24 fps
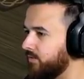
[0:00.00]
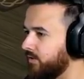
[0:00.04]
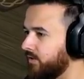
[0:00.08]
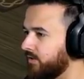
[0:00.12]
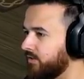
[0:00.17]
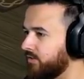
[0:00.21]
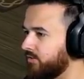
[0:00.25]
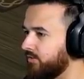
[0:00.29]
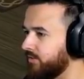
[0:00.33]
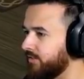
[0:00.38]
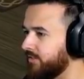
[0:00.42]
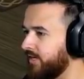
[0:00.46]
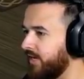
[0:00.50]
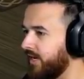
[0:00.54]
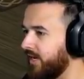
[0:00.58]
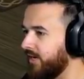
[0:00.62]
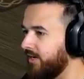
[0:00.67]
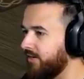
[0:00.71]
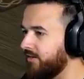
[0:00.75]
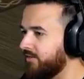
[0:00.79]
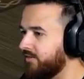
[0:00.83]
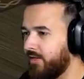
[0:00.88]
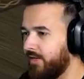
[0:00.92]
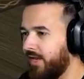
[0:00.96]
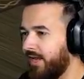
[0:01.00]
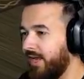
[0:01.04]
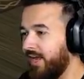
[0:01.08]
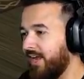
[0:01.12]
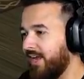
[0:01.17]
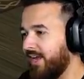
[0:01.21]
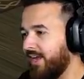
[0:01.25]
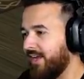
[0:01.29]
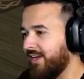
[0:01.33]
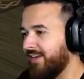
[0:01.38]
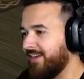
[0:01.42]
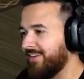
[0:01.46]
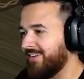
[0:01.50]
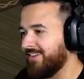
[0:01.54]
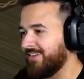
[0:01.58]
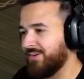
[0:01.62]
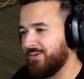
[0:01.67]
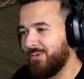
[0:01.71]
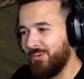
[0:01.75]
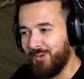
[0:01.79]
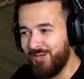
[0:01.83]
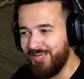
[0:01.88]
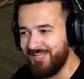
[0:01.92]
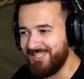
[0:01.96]
Let's drink that. Hey,
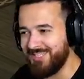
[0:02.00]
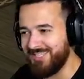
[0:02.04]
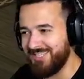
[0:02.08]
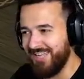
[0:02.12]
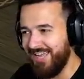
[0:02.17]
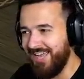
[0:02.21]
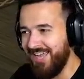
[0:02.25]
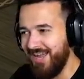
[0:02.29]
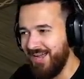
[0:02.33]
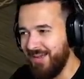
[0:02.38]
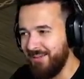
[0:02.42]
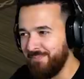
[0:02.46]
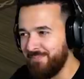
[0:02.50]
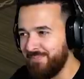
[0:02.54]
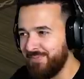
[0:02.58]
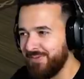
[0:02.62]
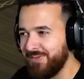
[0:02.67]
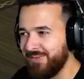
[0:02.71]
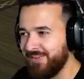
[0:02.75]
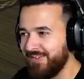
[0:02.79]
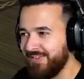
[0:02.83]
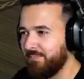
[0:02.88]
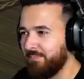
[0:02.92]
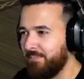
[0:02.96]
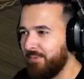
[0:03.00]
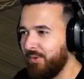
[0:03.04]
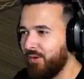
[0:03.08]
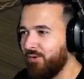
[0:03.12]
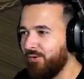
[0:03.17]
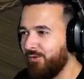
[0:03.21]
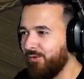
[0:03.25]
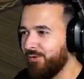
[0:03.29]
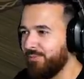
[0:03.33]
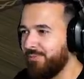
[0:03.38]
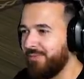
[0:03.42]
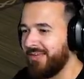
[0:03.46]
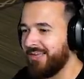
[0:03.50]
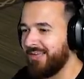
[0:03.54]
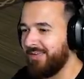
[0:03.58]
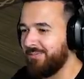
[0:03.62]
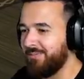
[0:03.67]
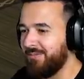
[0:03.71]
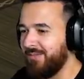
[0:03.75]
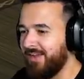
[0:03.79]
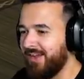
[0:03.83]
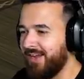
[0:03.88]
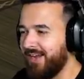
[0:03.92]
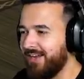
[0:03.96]
what's up? Bold
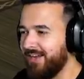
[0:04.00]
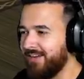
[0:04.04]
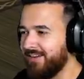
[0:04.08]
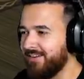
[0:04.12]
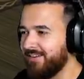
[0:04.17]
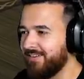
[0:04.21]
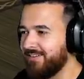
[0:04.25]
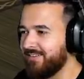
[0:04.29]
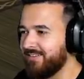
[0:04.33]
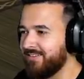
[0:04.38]
pickup line.